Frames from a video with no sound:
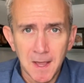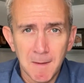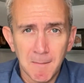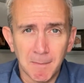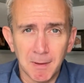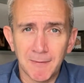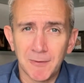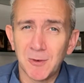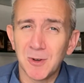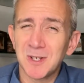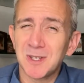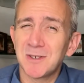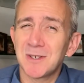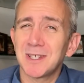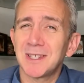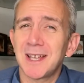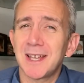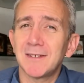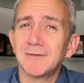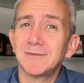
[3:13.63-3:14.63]
but of course
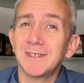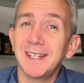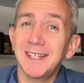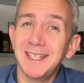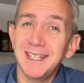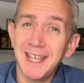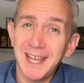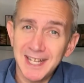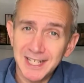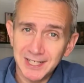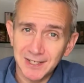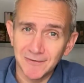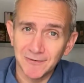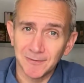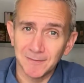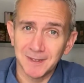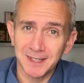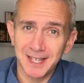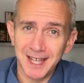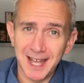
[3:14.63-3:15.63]
there's a lot of radiation
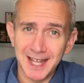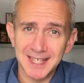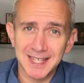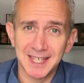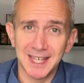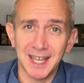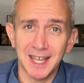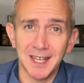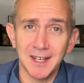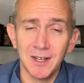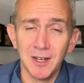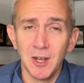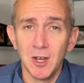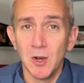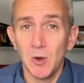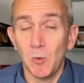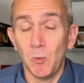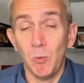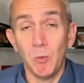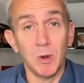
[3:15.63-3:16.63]
from the CAT scan,
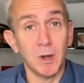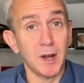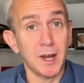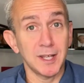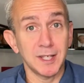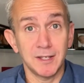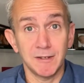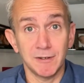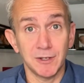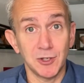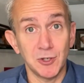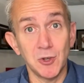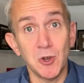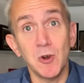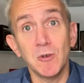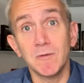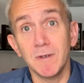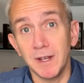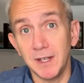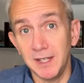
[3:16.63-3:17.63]
whereas there is
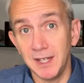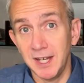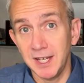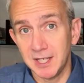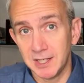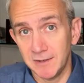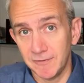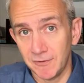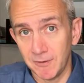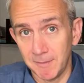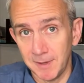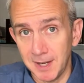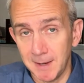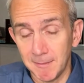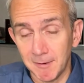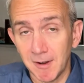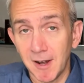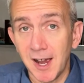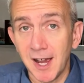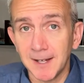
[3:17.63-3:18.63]
no radiation from an
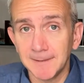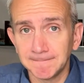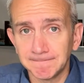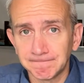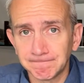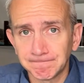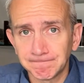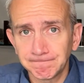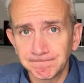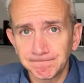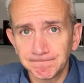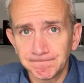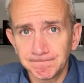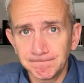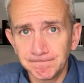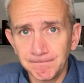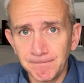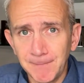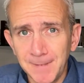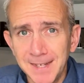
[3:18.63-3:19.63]
MRI.
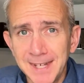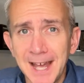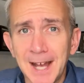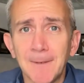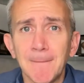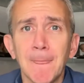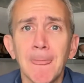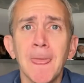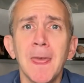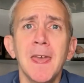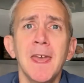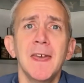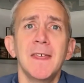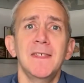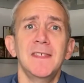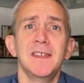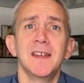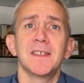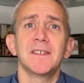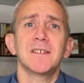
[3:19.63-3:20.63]
Now,
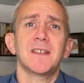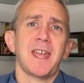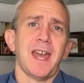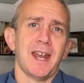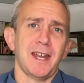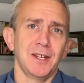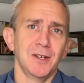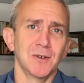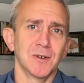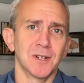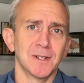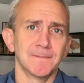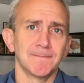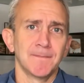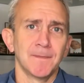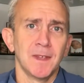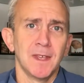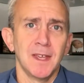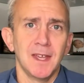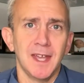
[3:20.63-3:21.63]
the other category,
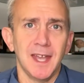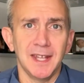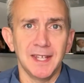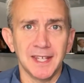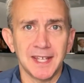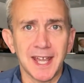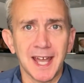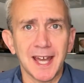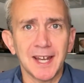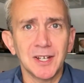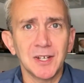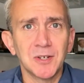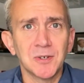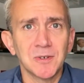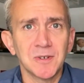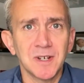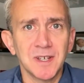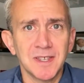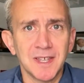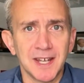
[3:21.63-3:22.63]
and the
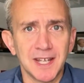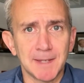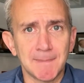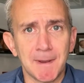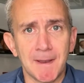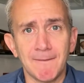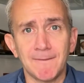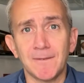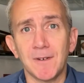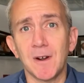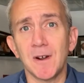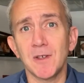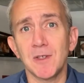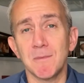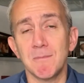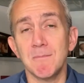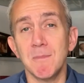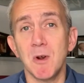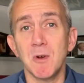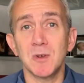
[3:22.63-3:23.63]
category that is by far
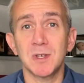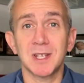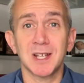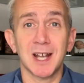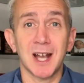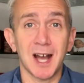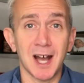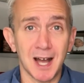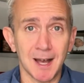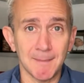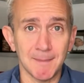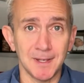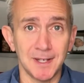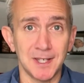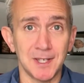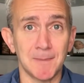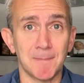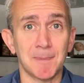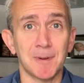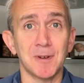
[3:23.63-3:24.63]
the most common,
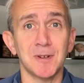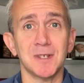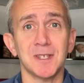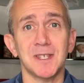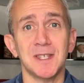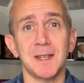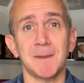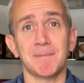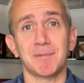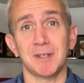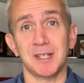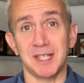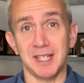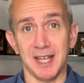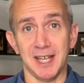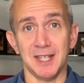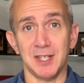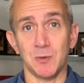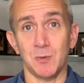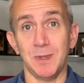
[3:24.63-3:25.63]
is a person that
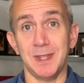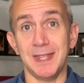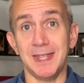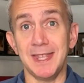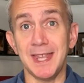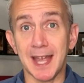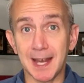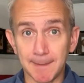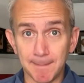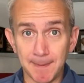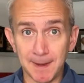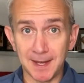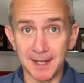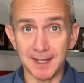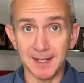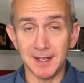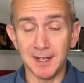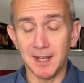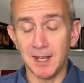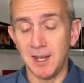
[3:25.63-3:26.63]
presents with neck
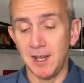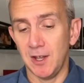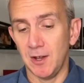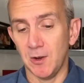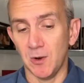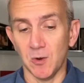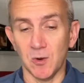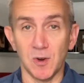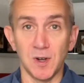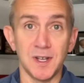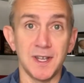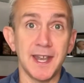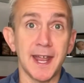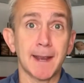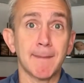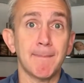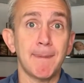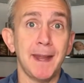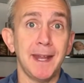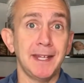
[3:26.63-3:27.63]
pain or
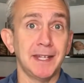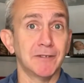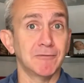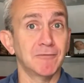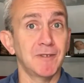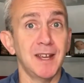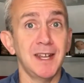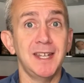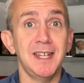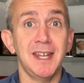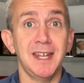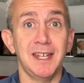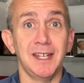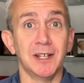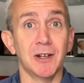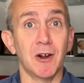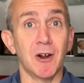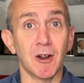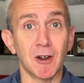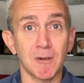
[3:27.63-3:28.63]
neck pain and
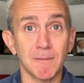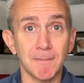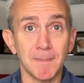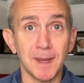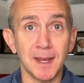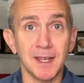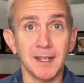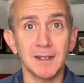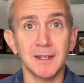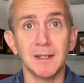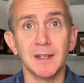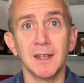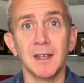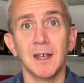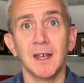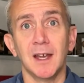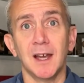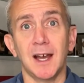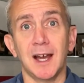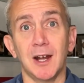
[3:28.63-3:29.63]
radiating arm pain,
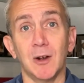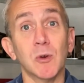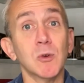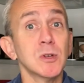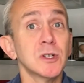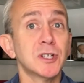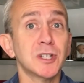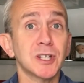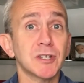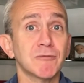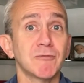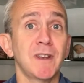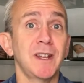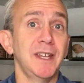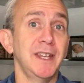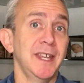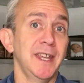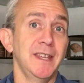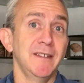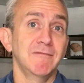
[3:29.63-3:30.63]
or just
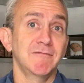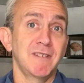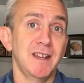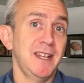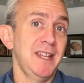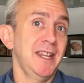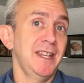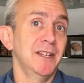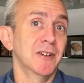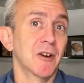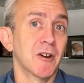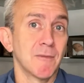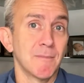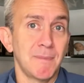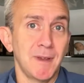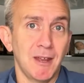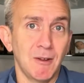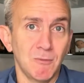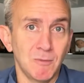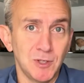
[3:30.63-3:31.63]
radiating arm
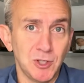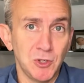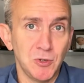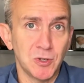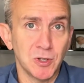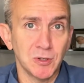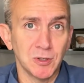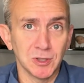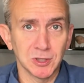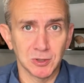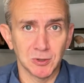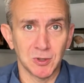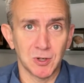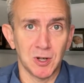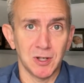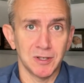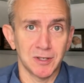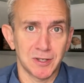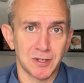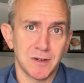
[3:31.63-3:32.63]
pain, which you could also
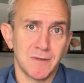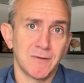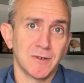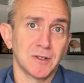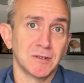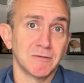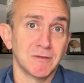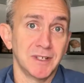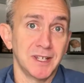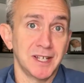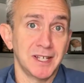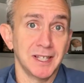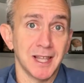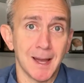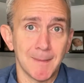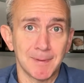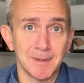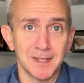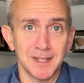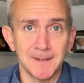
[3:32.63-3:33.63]
call a cervical
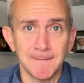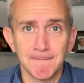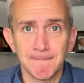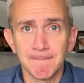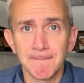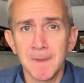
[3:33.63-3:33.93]
radiculopathy.